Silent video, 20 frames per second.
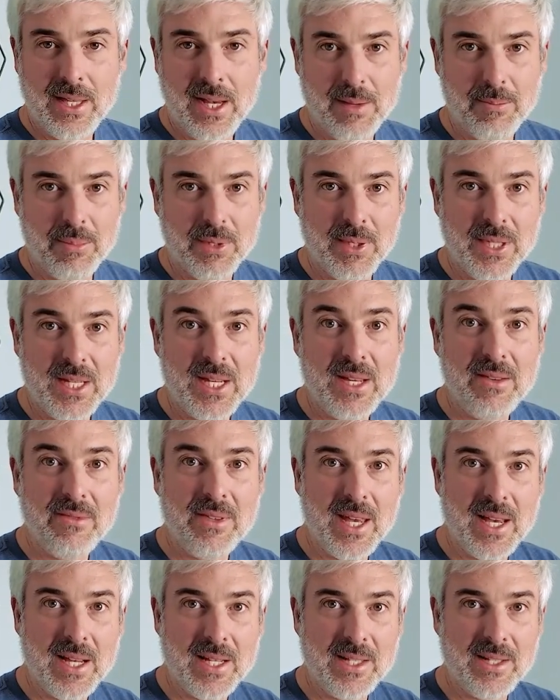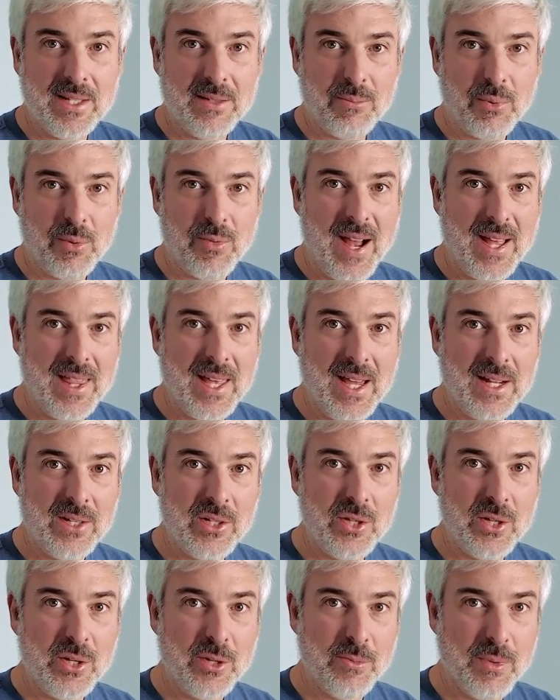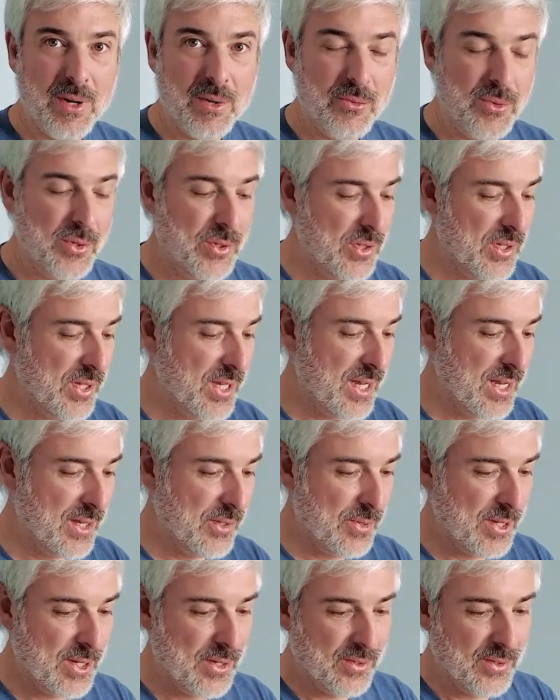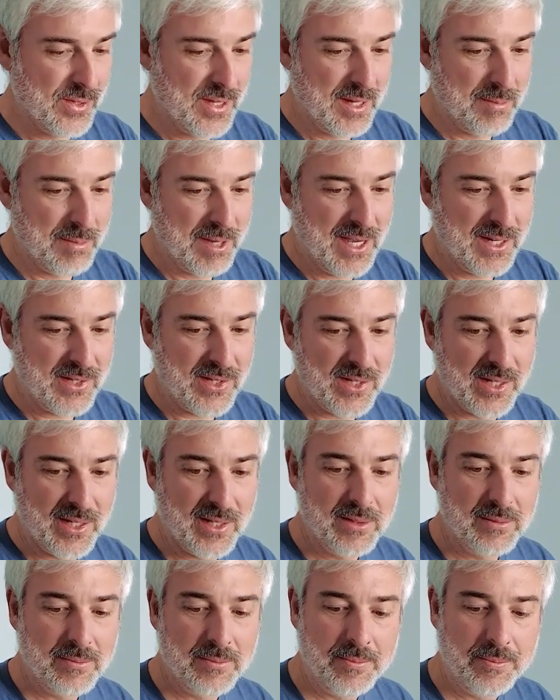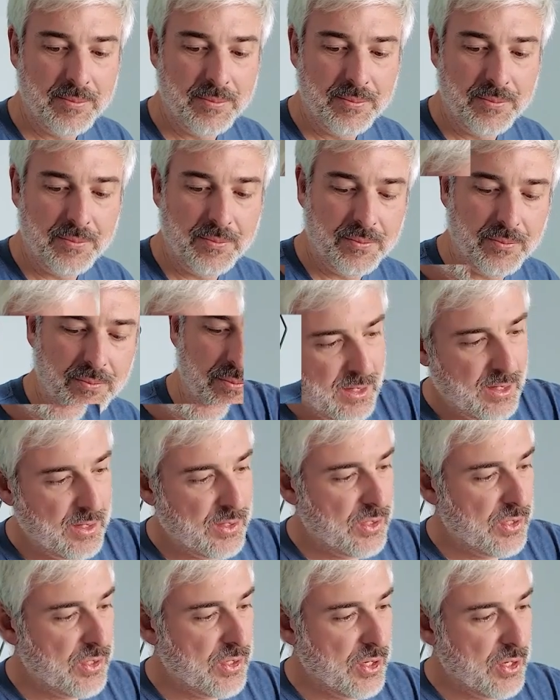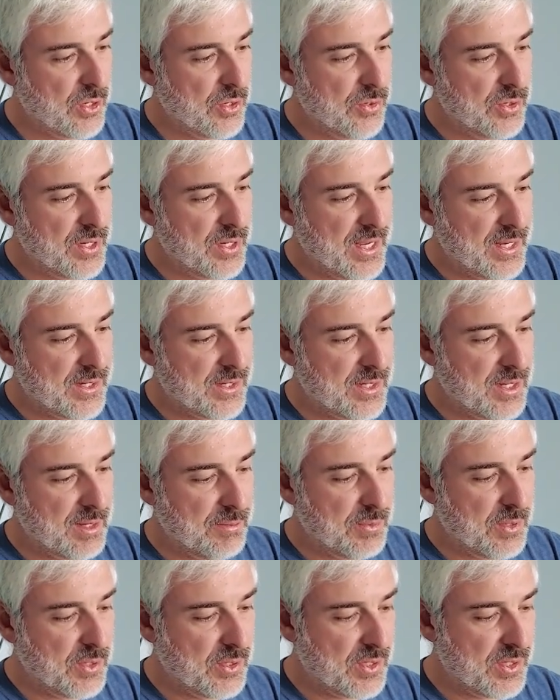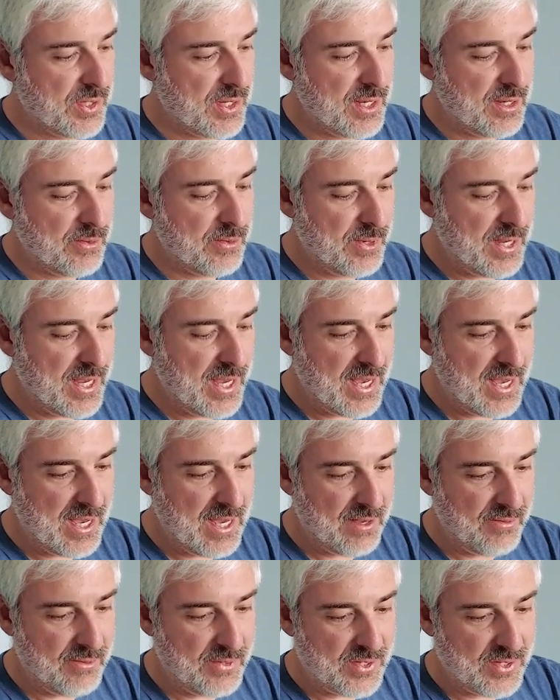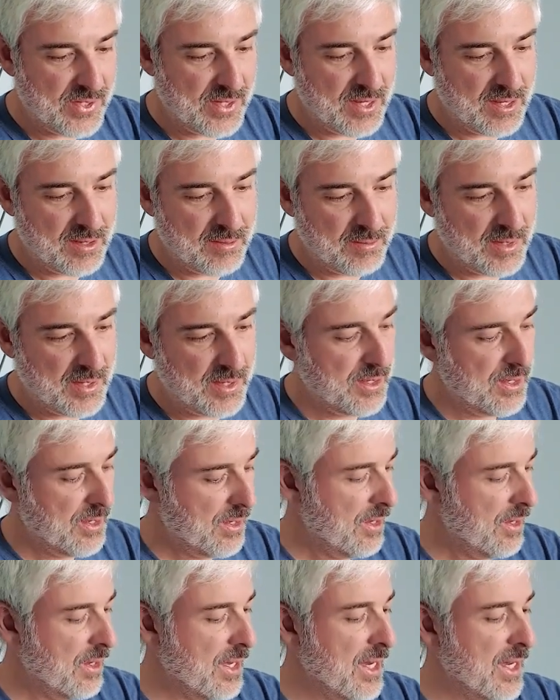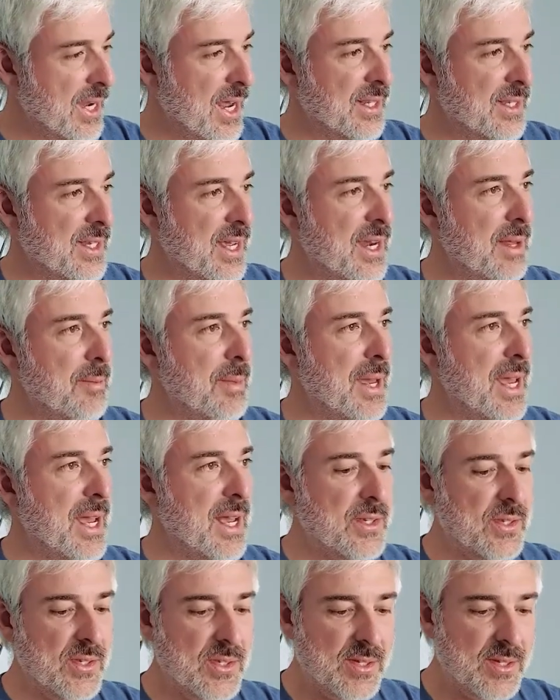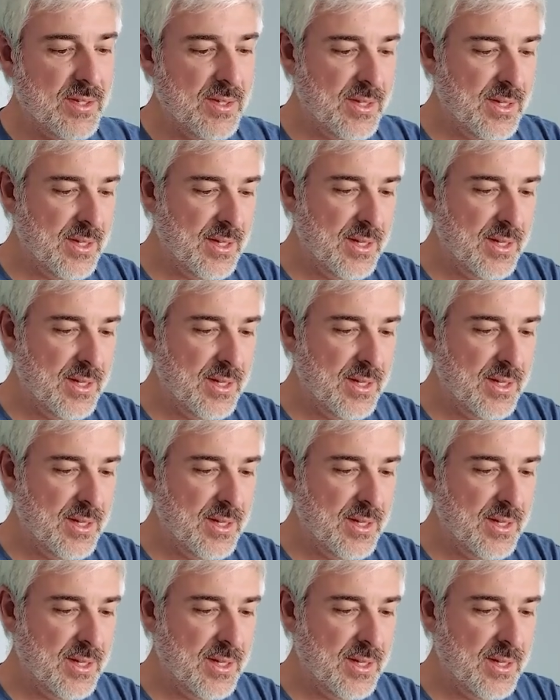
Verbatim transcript: I believe they provide that to you, but we'll see as we go through the unboxing. So next up, looks like we have an antenna mast.